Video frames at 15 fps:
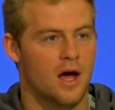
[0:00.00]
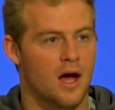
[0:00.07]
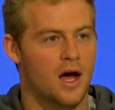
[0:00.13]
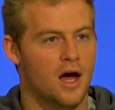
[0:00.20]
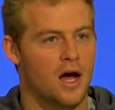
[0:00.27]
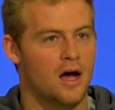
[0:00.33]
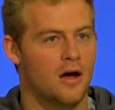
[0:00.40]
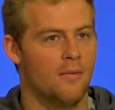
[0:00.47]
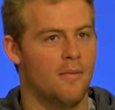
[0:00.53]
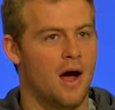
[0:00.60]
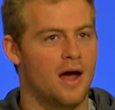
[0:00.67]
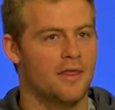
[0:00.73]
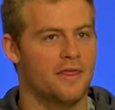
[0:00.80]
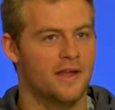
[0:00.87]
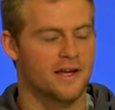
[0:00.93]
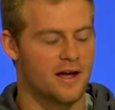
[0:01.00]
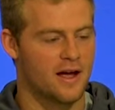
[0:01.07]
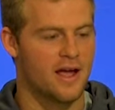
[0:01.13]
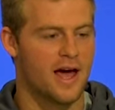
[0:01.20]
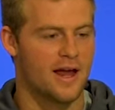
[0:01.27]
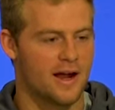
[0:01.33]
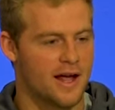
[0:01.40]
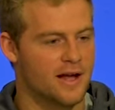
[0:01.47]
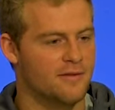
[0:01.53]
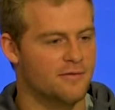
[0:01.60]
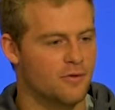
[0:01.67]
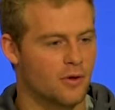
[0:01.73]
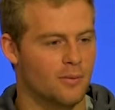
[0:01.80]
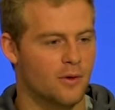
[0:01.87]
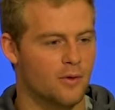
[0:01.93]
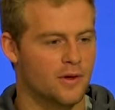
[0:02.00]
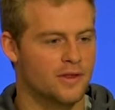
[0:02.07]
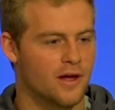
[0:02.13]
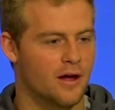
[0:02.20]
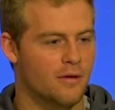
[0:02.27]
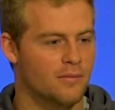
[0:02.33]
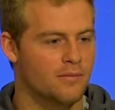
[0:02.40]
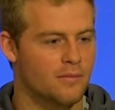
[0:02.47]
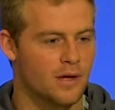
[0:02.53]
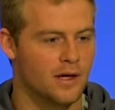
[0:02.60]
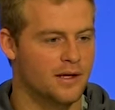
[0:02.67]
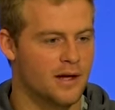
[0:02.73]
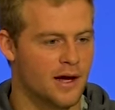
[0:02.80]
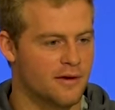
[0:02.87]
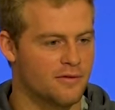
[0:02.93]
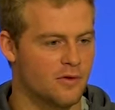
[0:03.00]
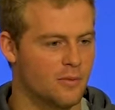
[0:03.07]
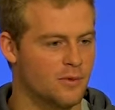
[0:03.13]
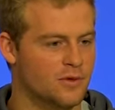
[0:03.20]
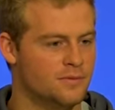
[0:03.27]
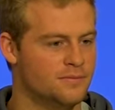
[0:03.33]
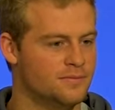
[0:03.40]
I think I had an informal with them, but not a formal.